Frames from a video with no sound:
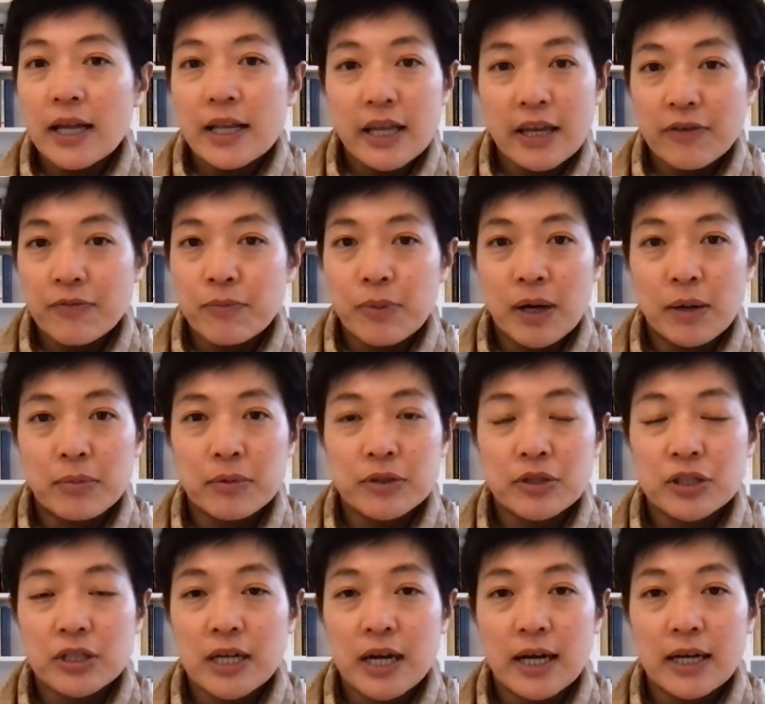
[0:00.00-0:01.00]
they've
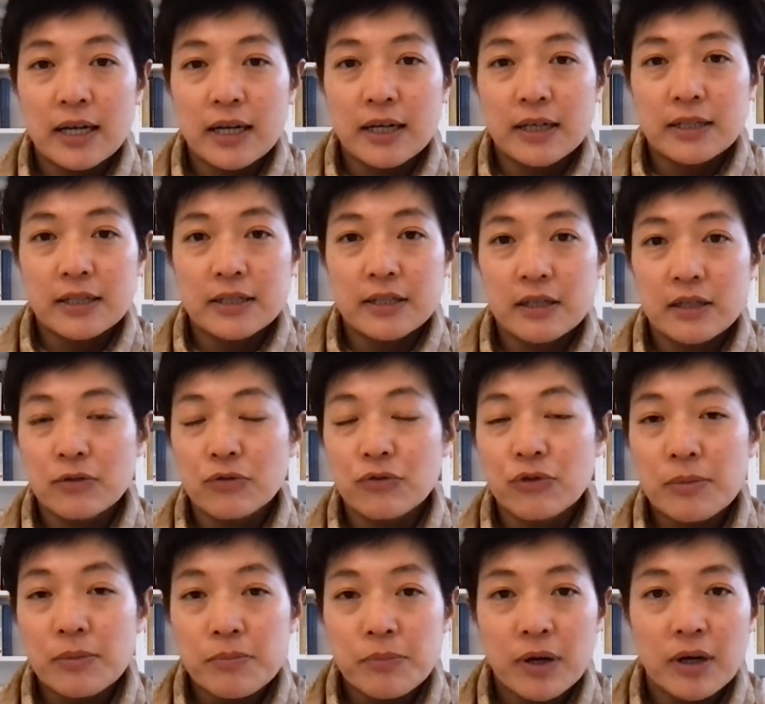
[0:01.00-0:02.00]
published guidelines on
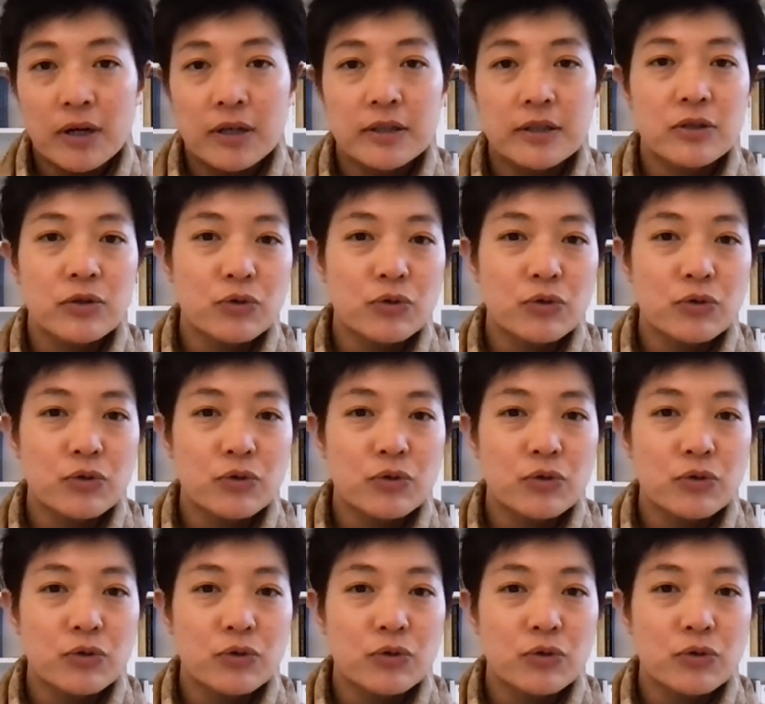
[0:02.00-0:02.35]
green bonds,